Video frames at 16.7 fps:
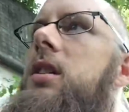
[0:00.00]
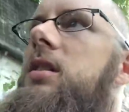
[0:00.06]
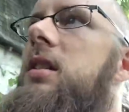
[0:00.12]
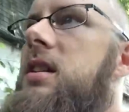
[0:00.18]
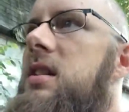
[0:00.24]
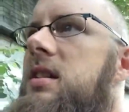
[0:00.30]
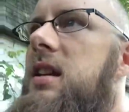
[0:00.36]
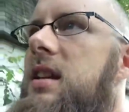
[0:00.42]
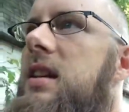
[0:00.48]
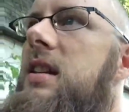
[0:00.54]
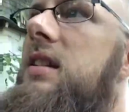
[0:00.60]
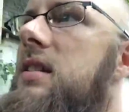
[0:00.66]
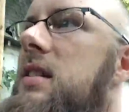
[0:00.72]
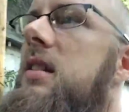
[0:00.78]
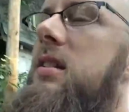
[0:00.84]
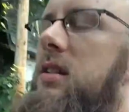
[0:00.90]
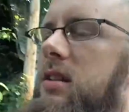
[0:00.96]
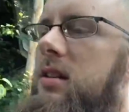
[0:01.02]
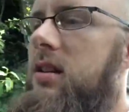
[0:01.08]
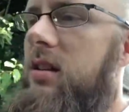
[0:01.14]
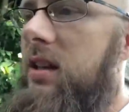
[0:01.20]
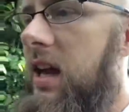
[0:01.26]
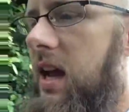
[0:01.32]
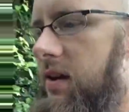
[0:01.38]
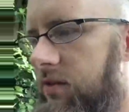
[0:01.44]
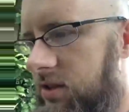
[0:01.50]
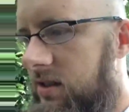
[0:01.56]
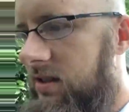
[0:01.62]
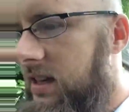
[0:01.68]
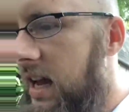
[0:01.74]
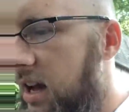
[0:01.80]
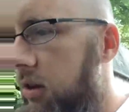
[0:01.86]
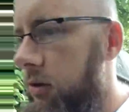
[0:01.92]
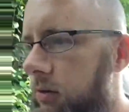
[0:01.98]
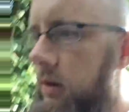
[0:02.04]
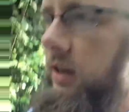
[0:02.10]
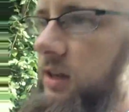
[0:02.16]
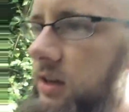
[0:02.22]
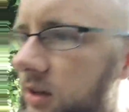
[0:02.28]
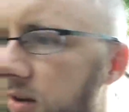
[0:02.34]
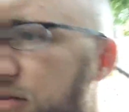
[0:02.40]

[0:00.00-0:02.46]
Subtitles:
that says the average salary